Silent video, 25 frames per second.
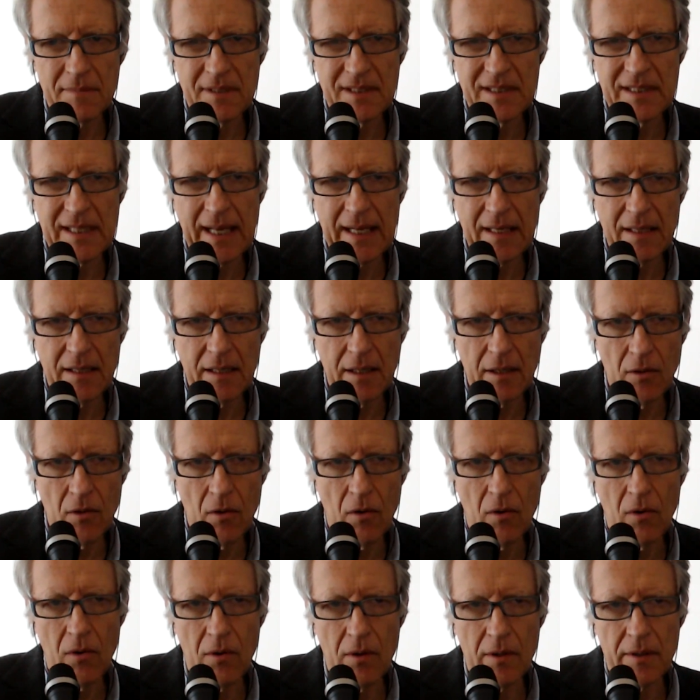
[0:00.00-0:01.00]
standing
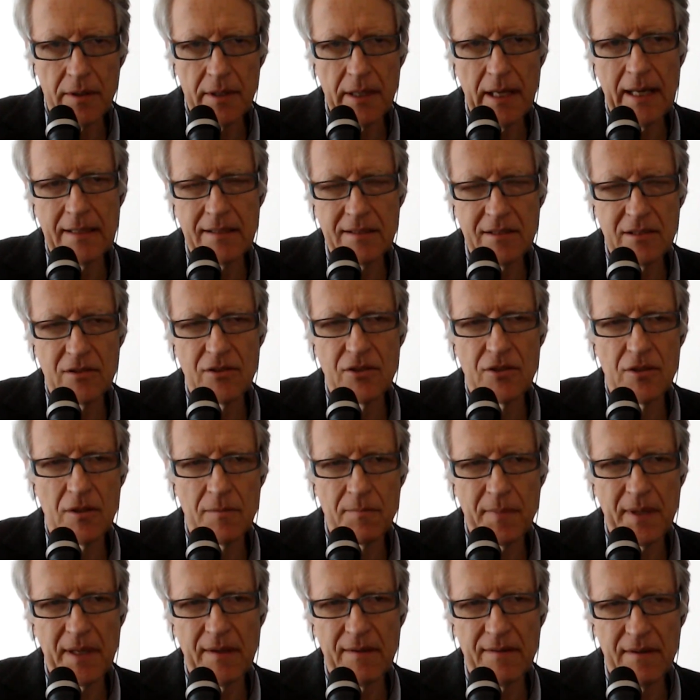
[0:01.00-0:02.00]
guard at
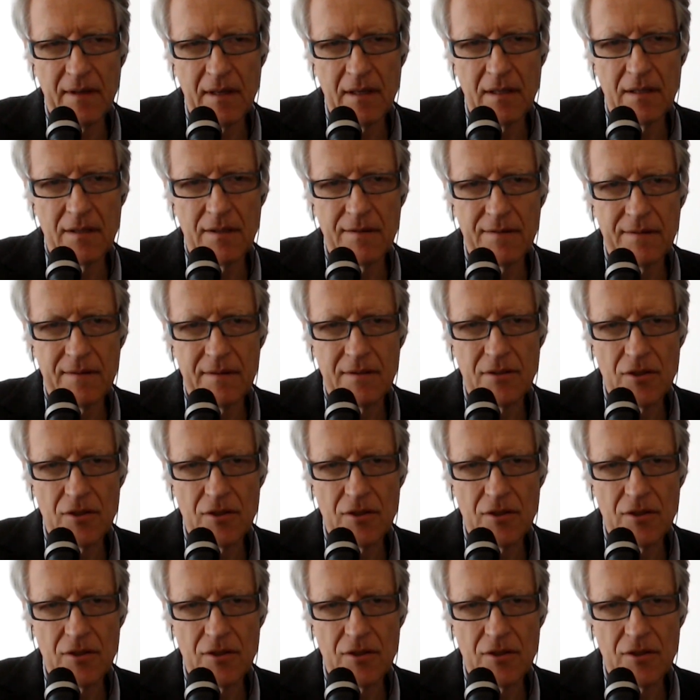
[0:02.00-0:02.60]
shopping centers